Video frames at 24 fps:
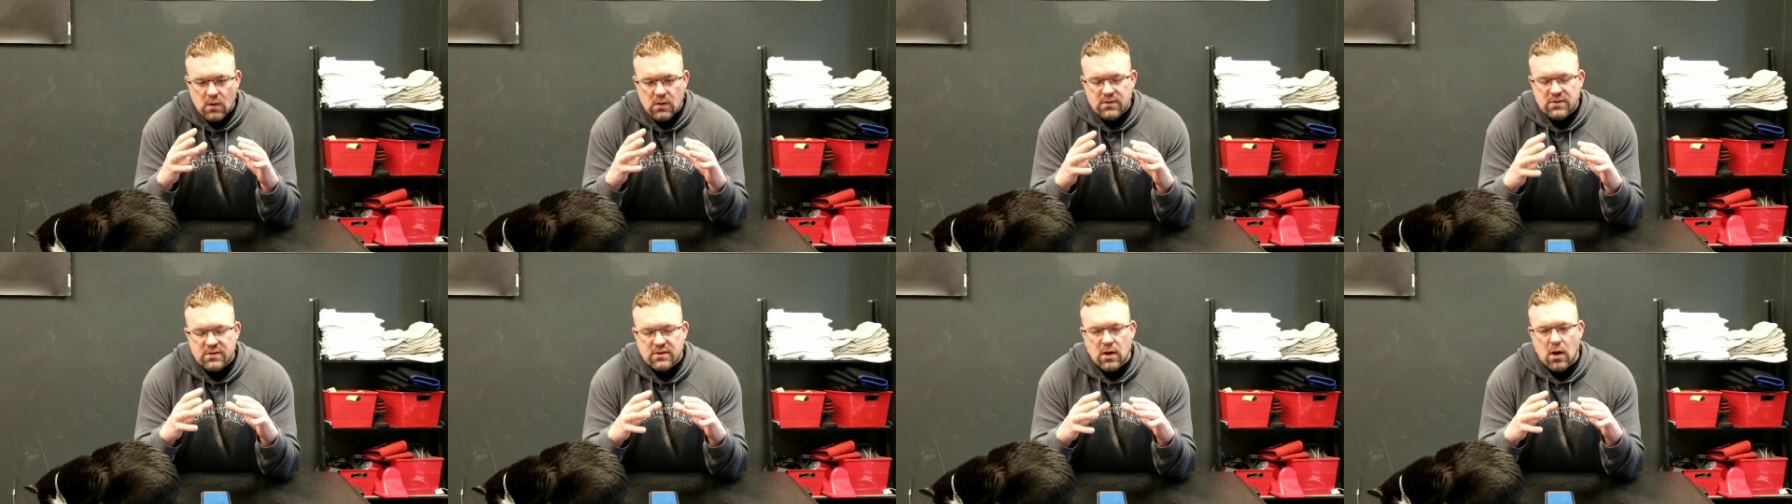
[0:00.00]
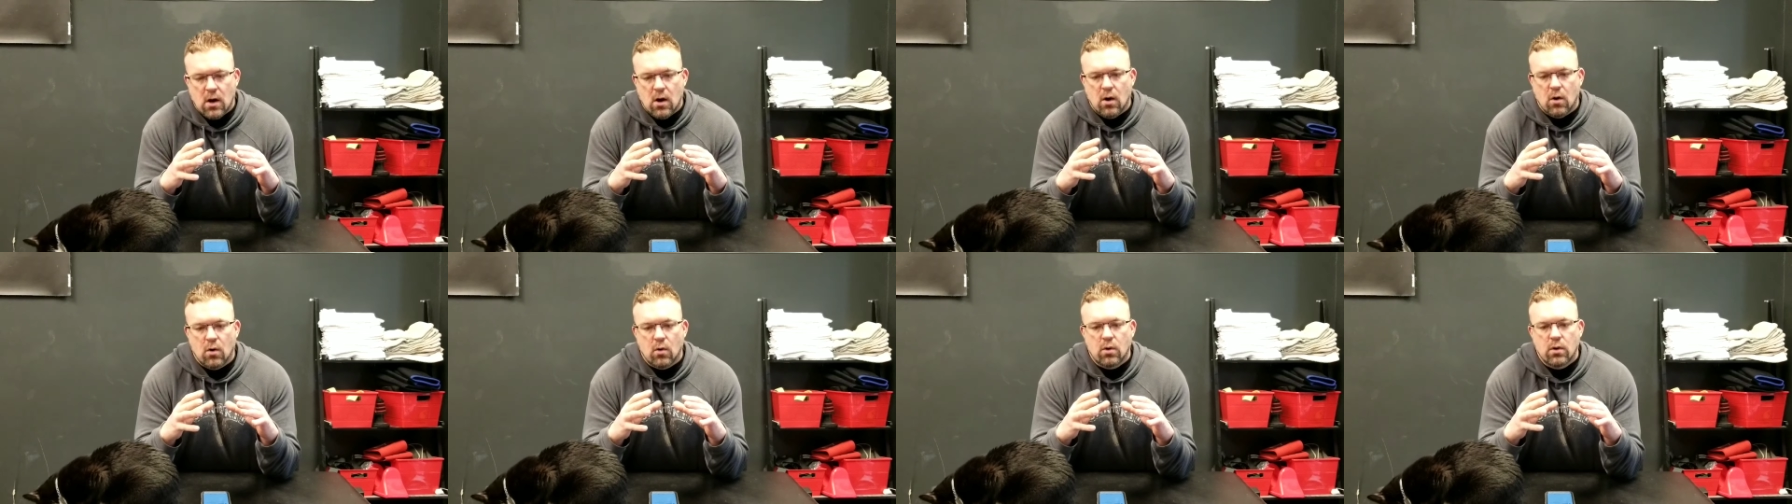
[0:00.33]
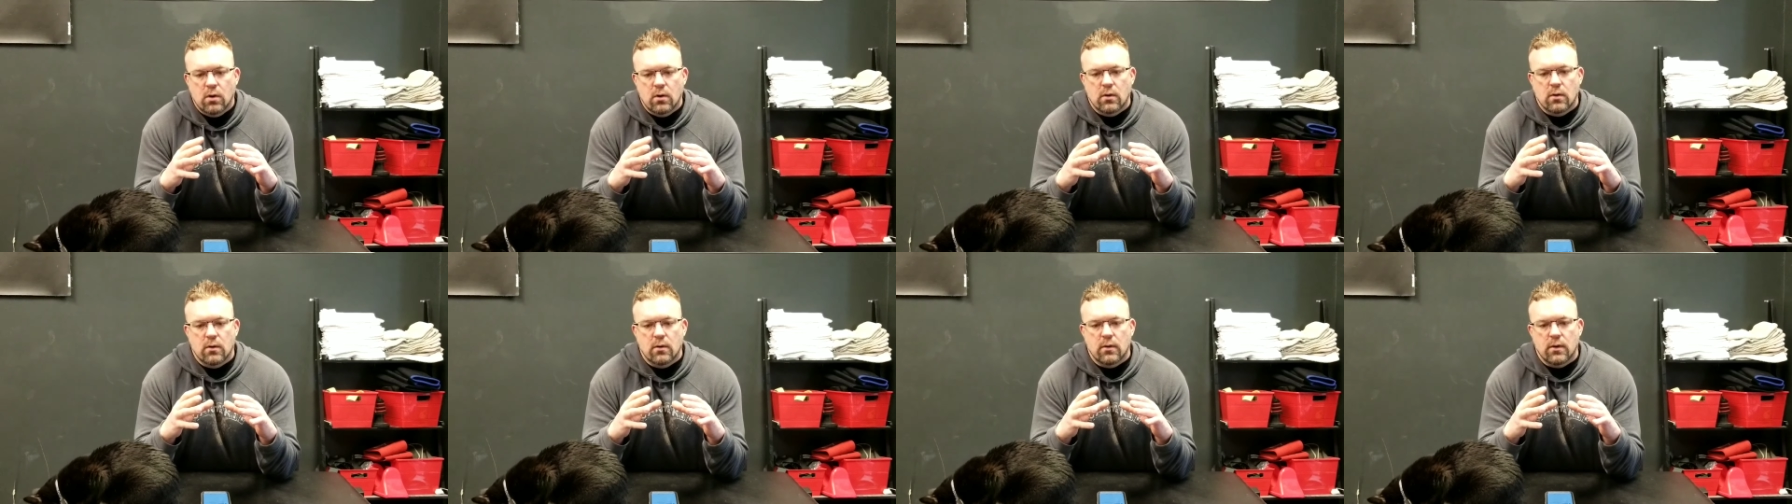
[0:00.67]

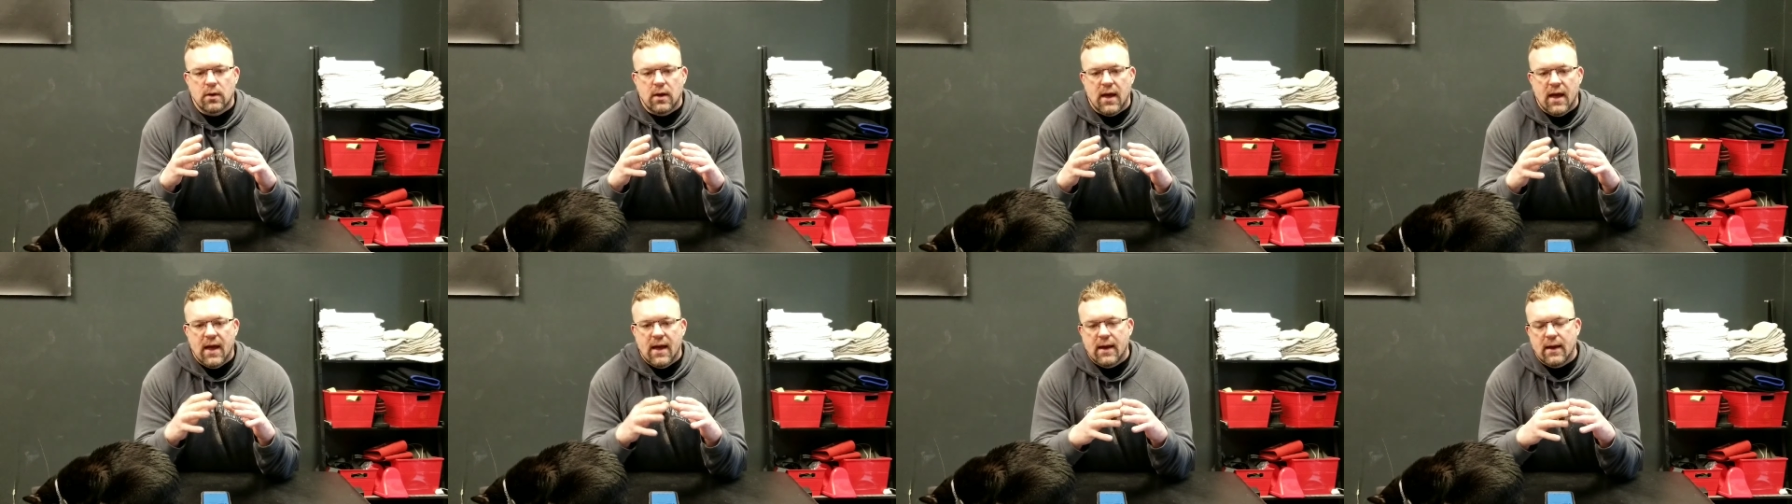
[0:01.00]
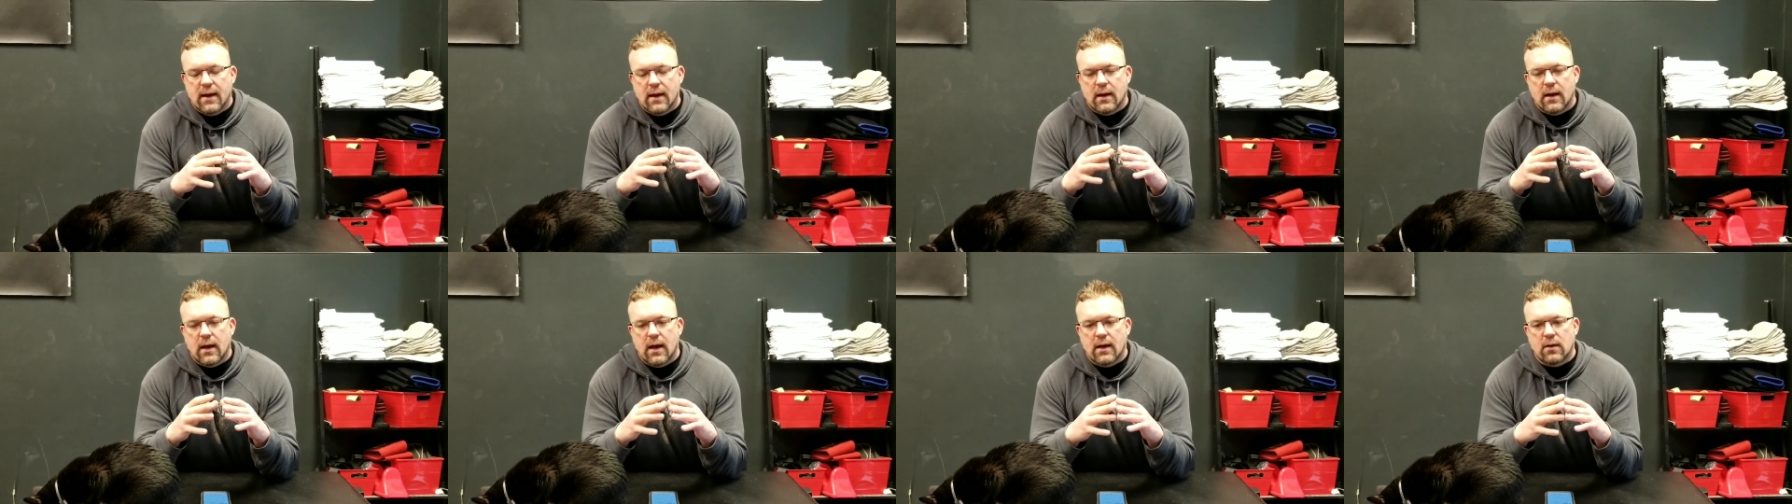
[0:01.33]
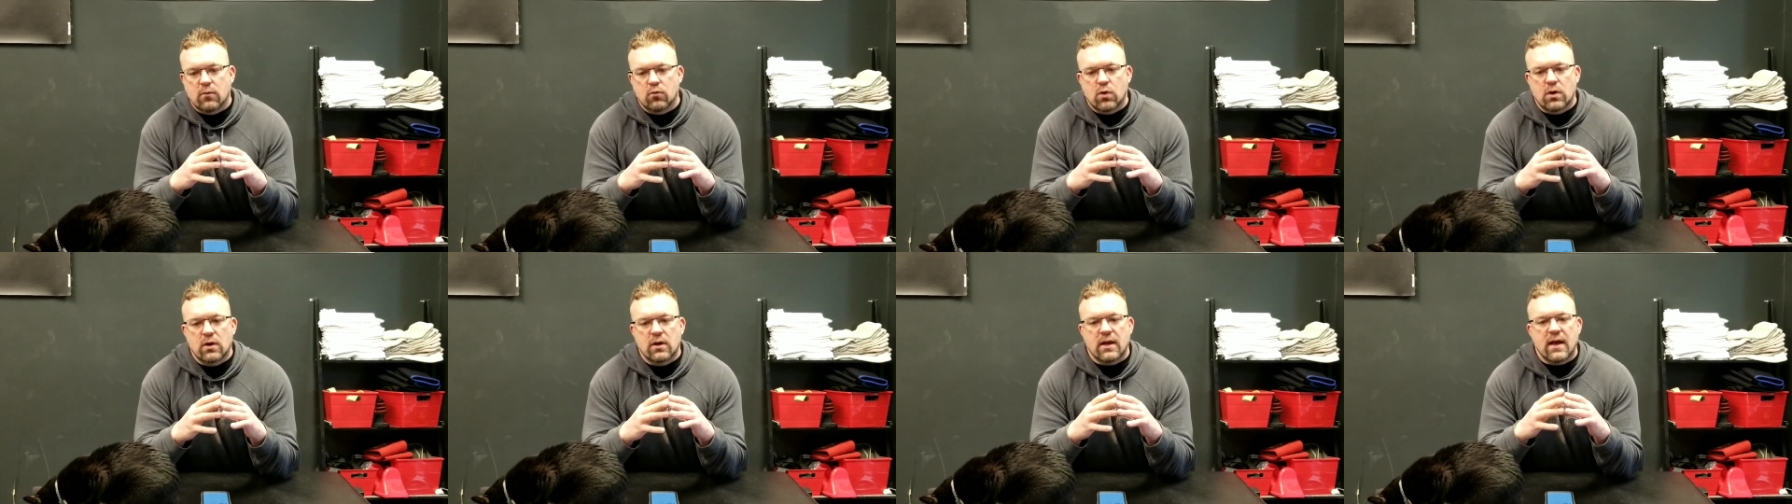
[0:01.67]
So,
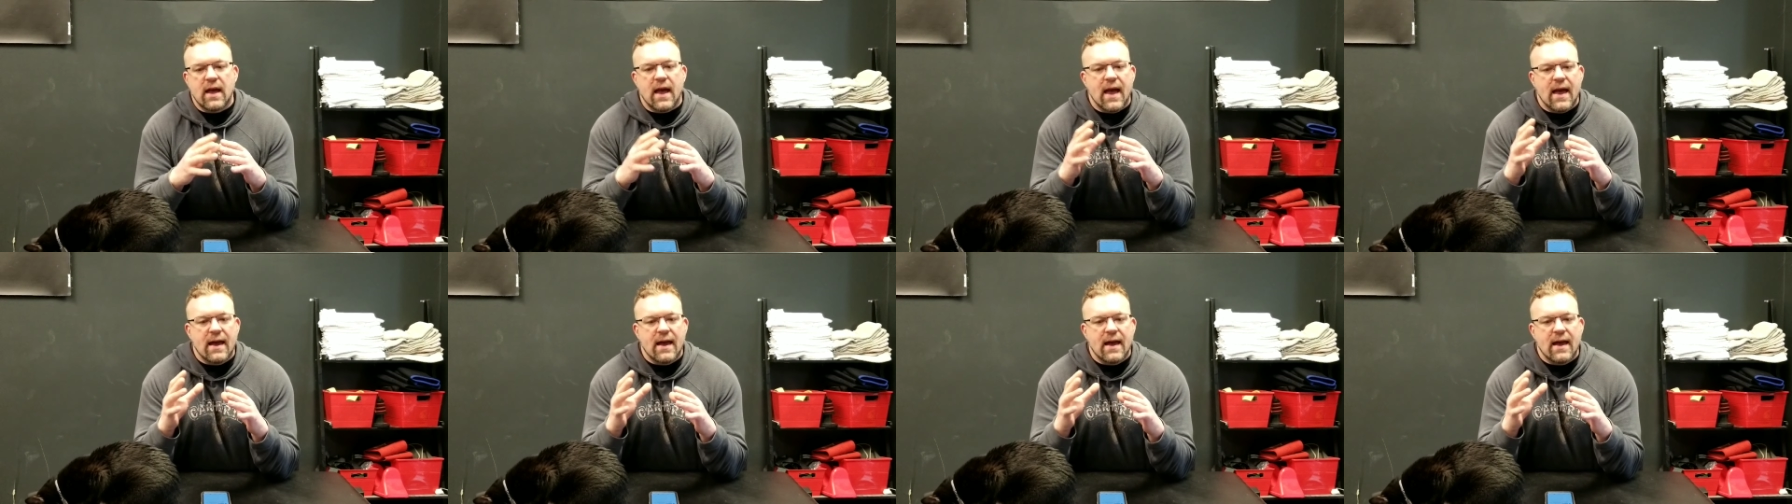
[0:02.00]
and really